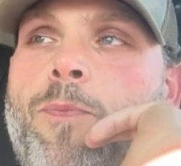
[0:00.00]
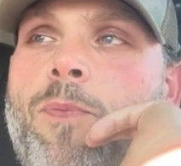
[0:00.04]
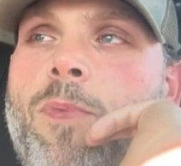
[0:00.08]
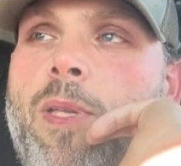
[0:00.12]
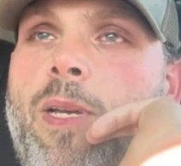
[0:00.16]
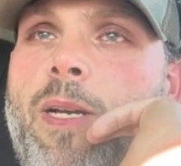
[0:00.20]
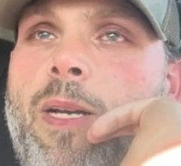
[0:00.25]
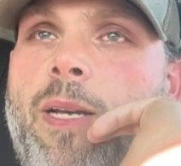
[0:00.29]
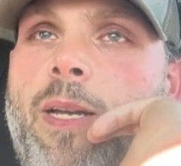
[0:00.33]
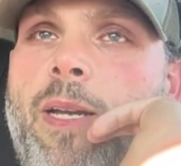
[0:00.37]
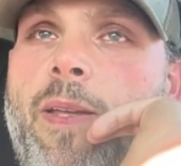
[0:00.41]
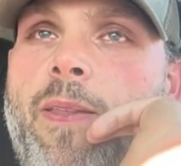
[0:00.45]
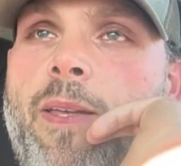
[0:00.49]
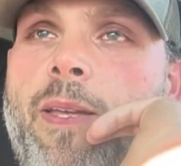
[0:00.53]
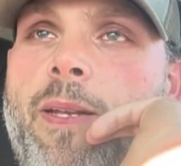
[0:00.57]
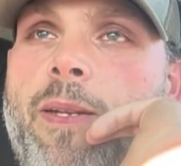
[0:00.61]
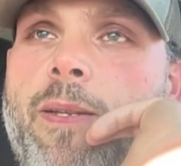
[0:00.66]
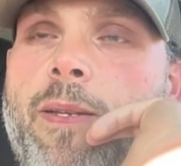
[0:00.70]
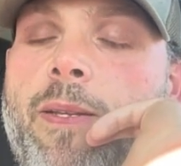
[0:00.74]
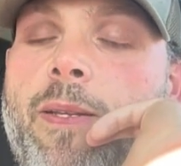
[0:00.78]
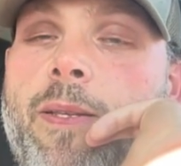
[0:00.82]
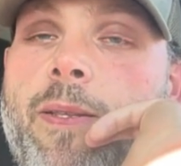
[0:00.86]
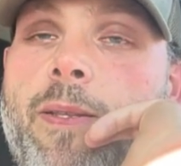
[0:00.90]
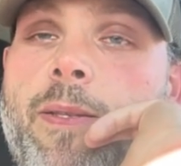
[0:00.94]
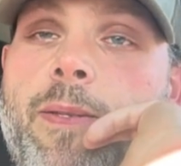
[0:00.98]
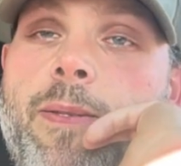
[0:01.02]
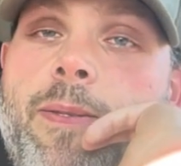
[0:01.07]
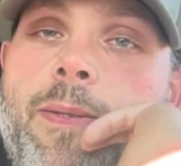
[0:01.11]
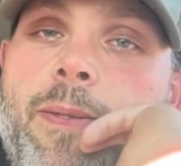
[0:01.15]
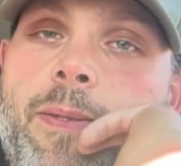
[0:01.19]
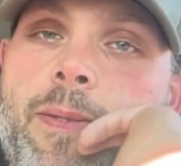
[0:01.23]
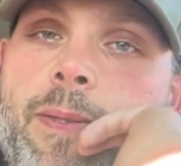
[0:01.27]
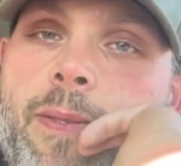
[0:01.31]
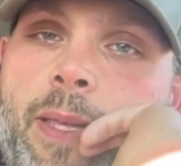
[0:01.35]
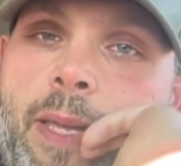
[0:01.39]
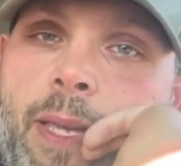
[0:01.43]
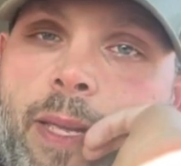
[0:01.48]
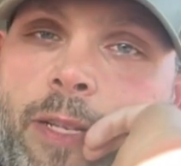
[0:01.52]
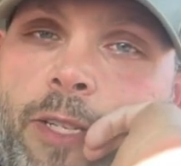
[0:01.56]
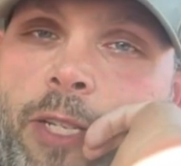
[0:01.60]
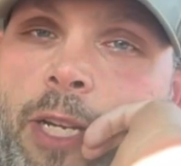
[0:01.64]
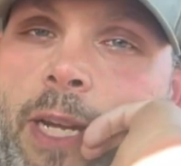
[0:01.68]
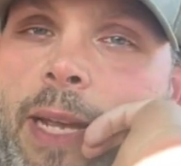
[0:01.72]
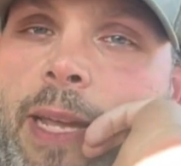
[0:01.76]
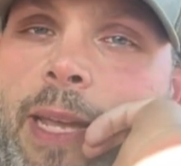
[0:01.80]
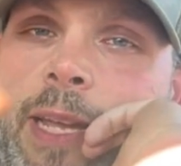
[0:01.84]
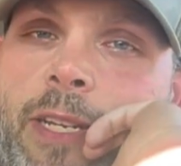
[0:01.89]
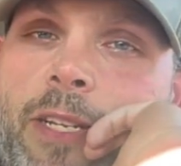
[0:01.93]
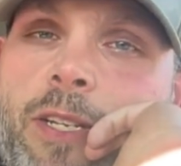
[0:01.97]
And then the
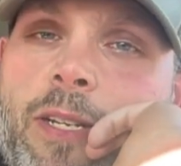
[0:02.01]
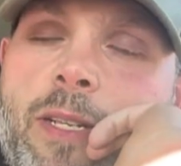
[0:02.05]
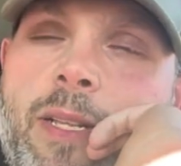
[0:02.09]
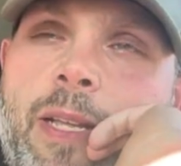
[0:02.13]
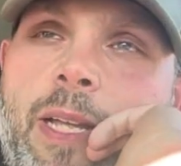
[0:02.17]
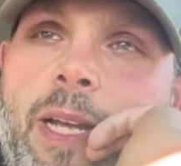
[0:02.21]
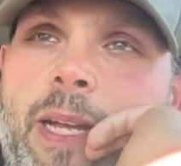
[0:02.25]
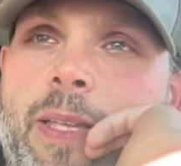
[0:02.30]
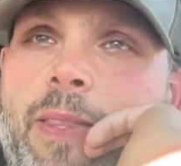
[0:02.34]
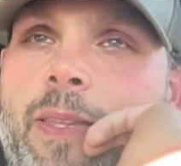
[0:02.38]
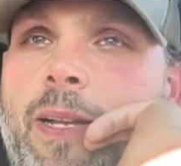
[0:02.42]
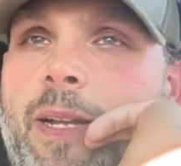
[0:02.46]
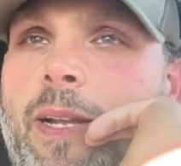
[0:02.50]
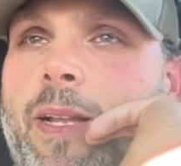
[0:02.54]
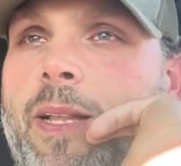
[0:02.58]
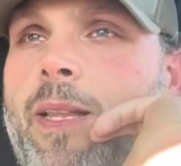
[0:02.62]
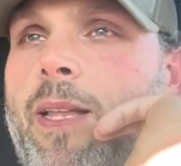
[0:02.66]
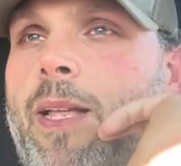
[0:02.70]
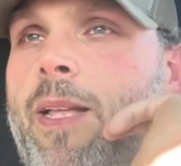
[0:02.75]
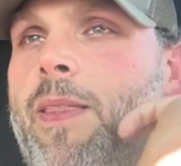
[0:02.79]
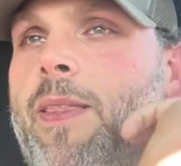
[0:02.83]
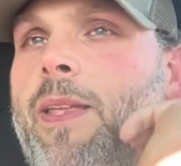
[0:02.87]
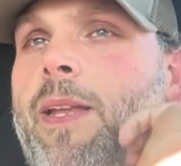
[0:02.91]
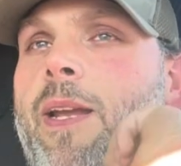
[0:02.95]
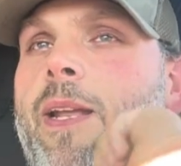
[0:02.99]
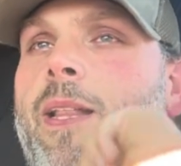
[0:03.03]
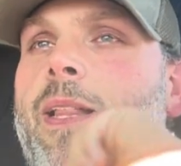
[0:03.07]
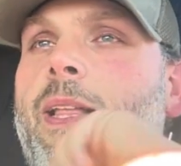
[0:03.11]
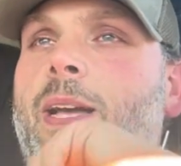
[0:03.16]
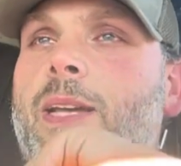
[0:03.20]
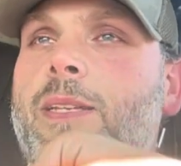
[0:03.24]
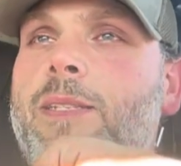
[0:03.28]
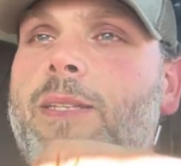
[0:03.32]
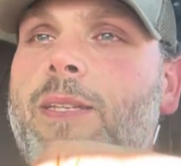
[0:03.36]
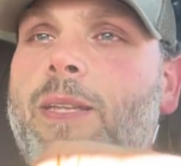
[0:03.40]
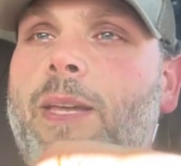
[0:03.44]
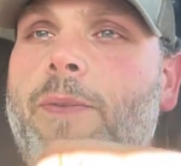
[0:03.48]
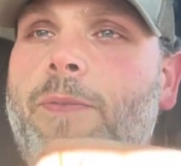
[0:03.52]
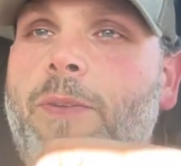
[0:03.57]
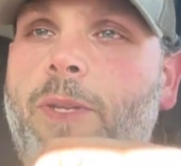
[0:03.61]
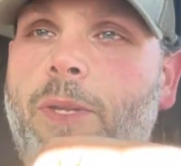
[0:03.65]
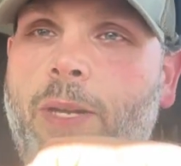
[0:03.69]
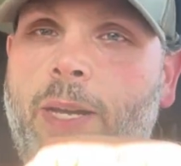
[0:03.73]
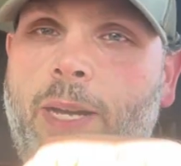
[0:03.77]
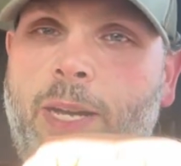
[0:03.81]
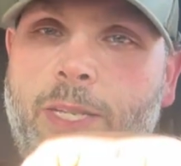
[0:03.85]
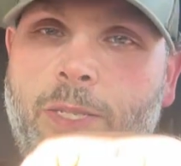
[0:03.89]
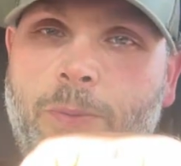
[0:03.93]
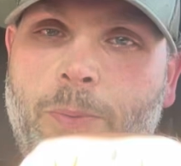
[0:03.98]
check engine light that I last left you
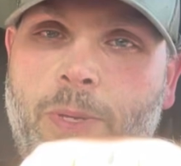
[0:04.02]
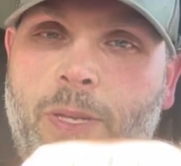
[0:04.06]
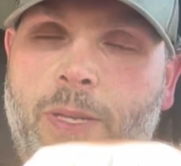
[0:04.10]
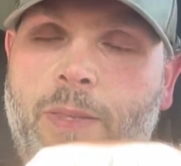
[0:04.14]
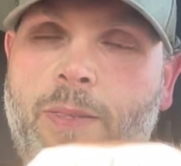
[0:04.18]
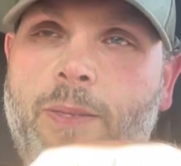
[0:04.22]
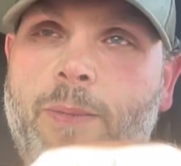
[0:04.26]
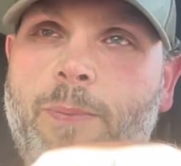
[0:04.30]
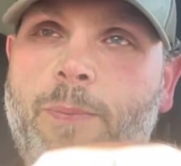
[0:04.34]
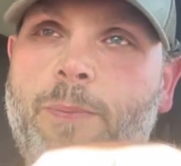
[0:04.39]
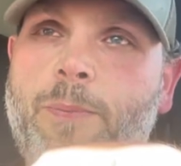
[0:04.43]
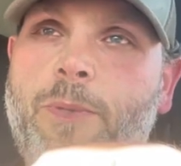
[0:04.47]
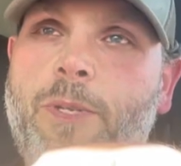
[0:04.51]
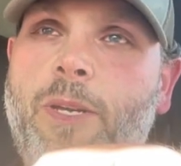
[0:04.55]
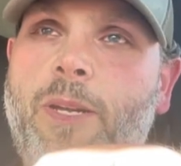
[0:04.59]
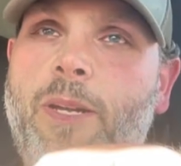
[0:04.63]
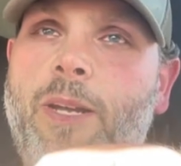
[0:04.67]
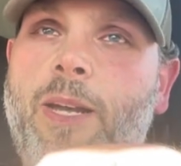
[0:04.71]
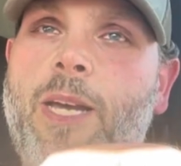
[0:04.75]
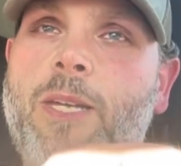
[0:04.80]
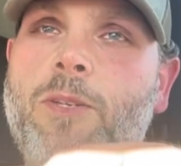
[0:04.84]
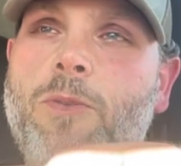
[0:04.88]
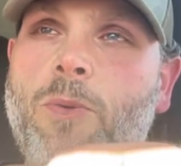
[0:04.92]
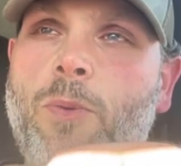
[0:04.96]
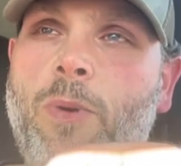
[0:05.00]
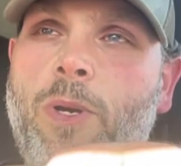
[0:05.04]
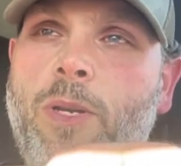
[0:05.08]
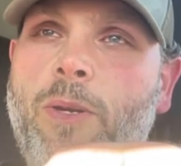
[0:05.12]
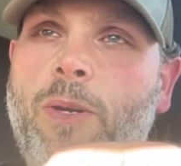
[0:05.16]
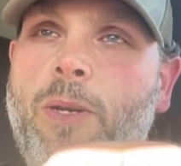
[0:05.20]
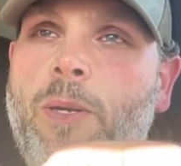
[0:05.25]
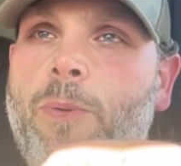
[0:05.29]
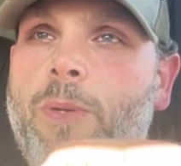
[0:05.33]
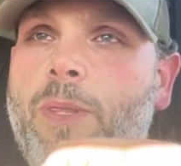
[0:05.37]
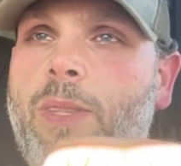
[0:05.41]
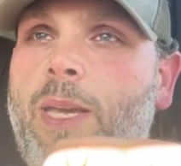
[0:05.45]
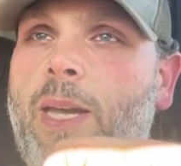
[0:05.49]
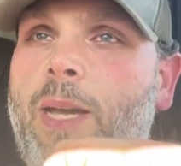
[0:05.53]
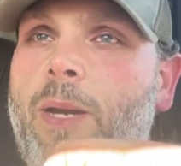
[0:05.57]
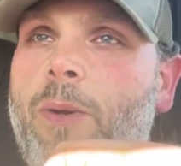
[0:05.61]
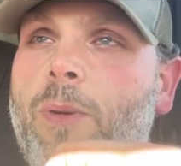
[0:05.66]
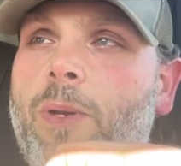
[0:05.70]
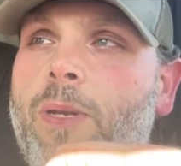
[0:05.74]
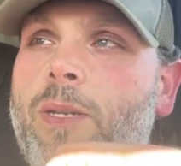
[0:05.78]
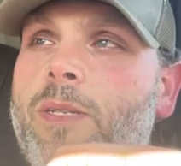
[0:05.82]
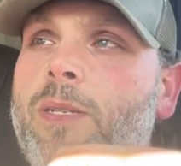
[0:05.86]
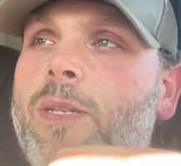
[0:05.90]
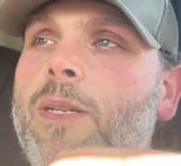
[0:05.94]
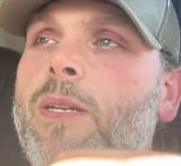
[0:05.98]
guys with, I'm sure you guys were wondering what that
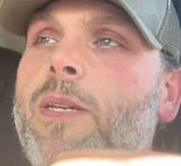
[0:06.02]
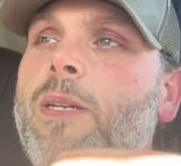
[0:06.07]
was,